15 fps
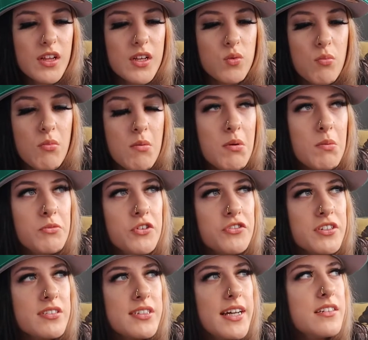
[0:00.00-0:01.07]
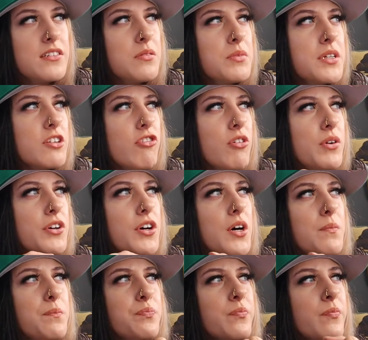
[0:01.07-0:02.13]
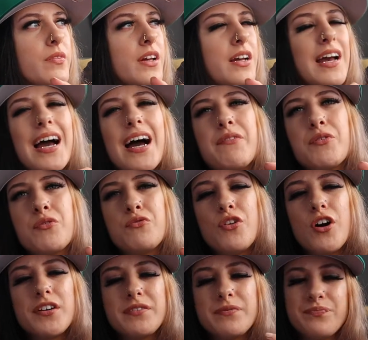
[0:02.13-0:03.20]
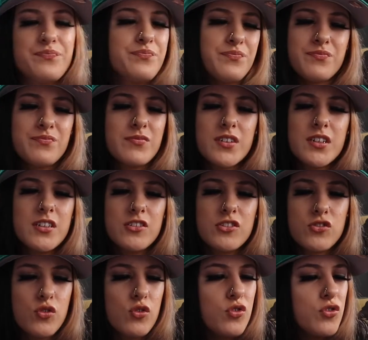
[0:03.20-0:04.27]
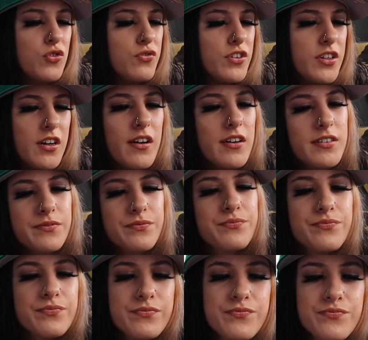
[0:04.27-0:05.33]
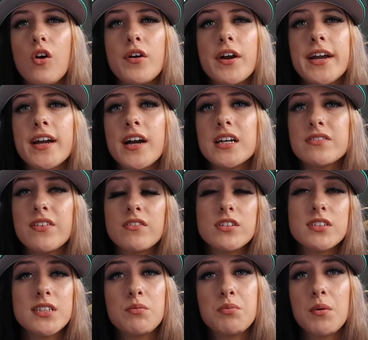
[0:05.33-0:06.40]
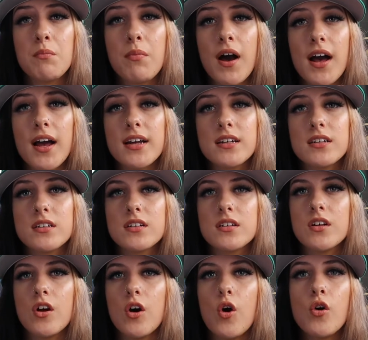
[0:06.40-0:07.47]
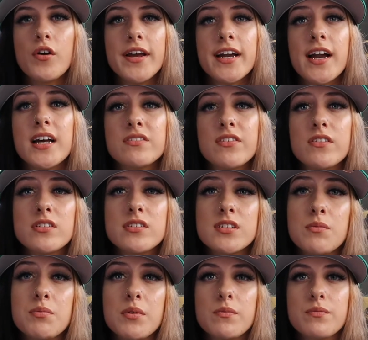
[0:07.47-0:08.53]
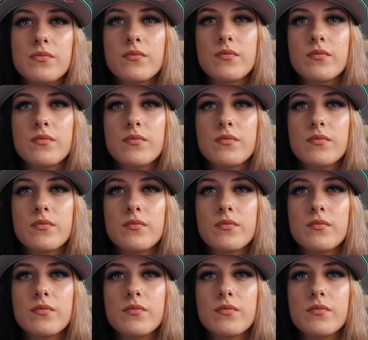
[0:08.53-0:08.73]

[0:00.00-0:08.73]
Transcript: What my mum used to say to me growing up. Having fun, it's no good for you. Okay guys, thanks for stopping by. Okay guys, thanks for stopping by.